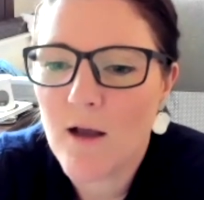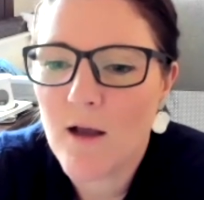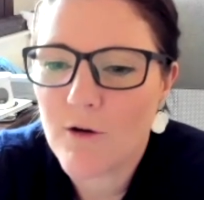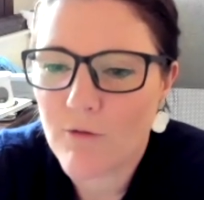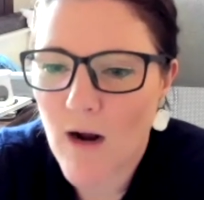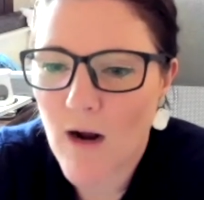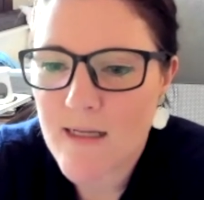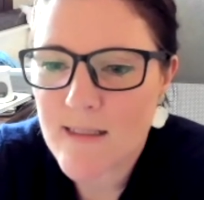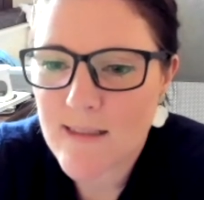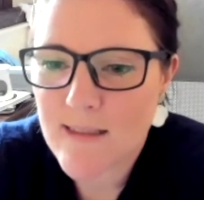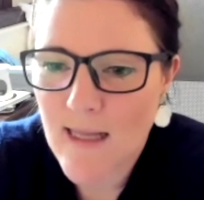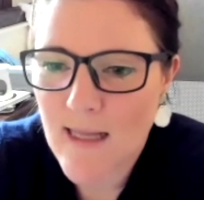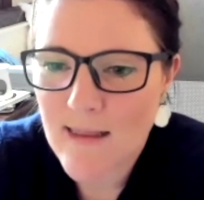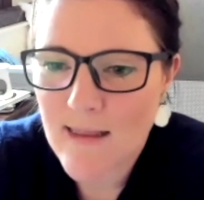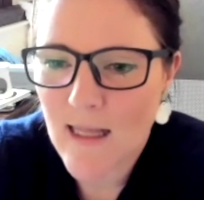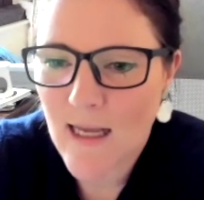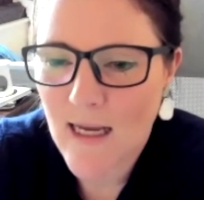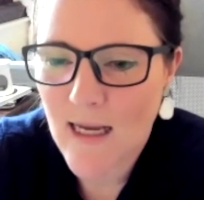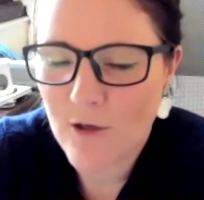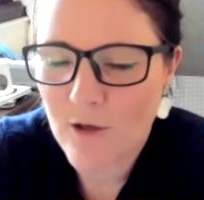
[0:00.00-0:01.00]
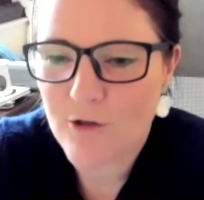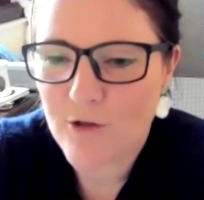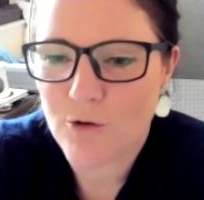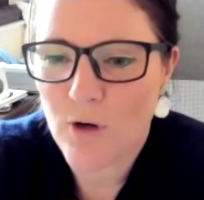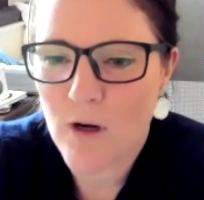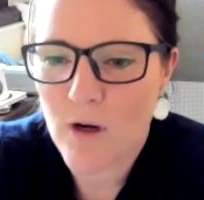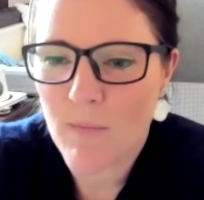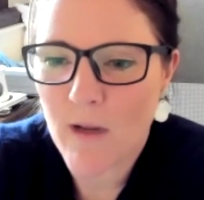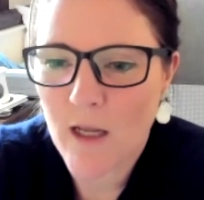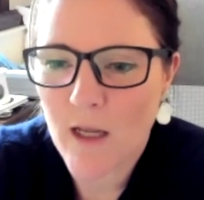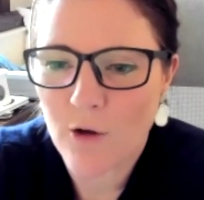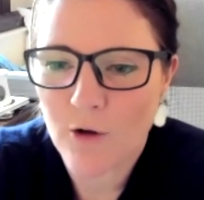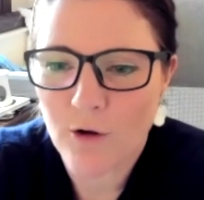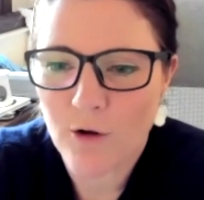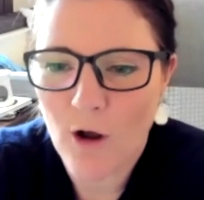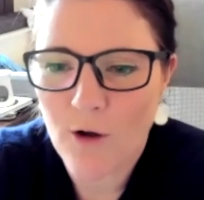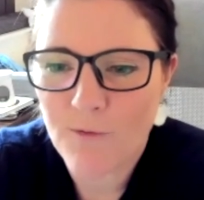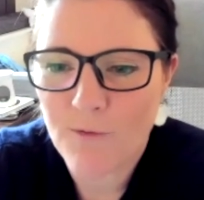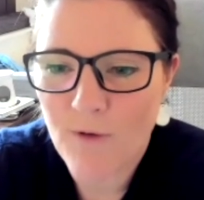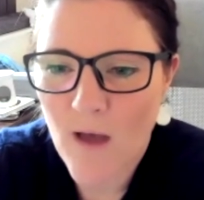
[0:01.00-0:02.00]
Grace Lethlean, who joined me, who
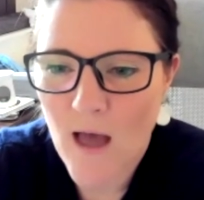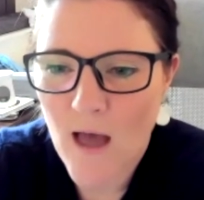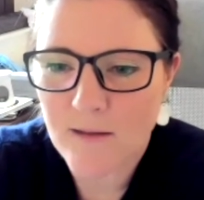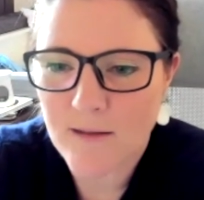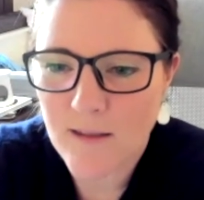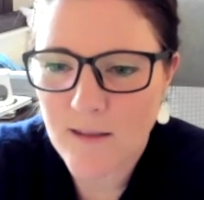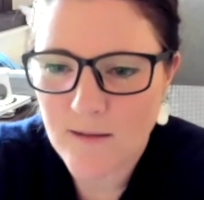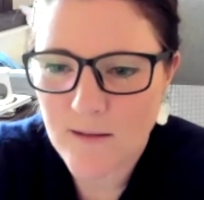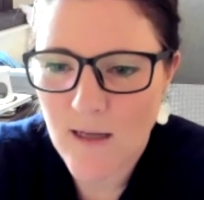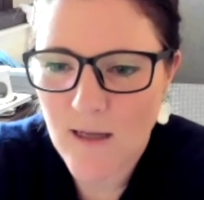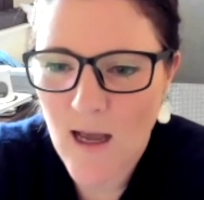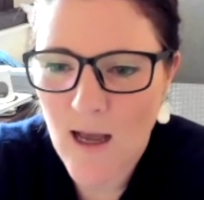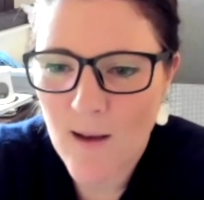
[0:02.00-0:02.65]
co-founded